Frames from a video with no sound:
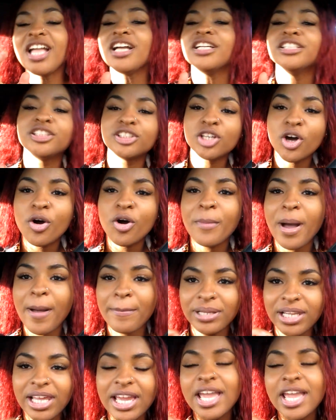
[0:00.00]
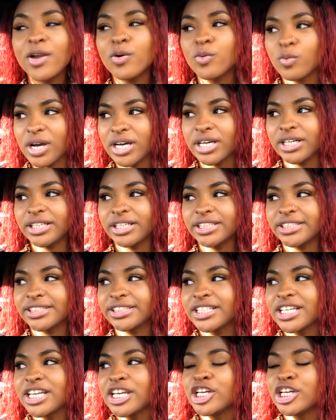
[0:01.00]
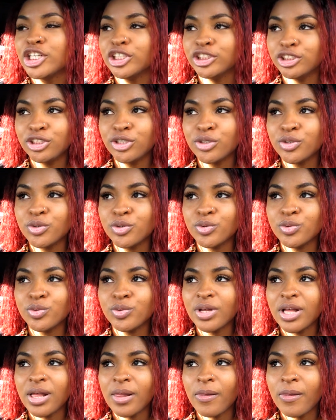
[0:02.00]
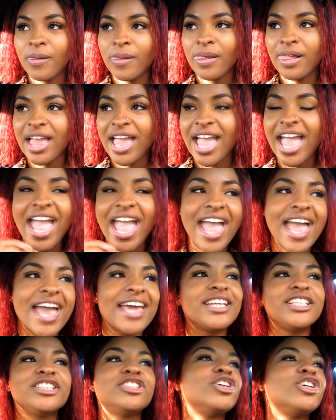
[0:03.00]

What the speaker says: So my plan was to have this